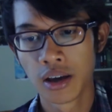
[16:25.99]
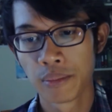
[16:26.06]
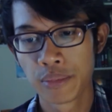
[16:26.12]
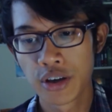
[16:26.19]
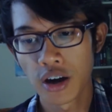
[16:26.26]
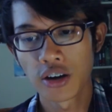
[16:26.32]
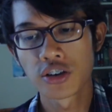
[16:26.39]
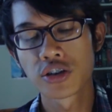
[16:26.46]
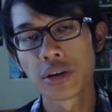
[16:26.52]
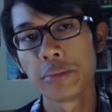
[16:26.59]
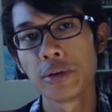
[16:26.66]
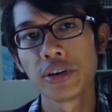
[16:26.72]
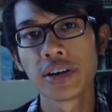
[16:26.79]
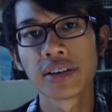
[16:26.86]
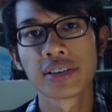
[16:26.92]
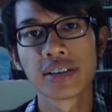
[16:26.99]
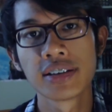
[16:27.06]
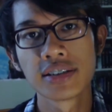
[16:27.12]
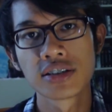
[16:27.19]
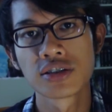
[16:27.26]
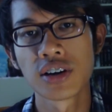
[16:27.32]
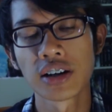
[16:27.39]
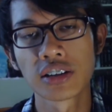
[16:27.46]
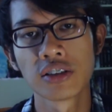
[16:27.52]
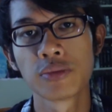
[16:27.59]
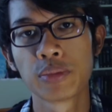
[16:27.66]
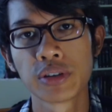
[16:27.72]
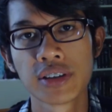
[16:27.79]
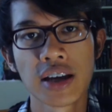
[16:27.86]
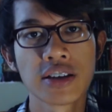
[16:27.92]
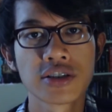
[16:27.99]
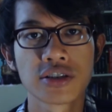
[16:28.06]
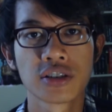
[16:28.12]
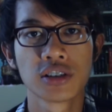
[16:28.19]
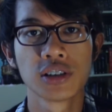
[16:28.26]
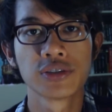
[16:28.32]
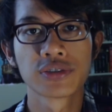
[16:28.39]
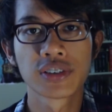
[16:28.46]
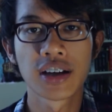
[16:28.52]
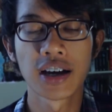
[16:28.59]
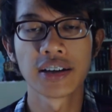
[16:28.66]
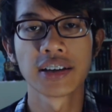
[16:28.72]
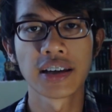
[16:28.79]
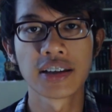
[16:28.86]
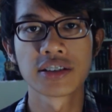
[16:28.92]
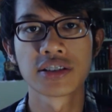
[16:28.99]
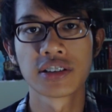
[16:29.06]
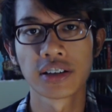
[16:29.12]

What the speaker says: Beyond tributing the destructive potential of cutting-edge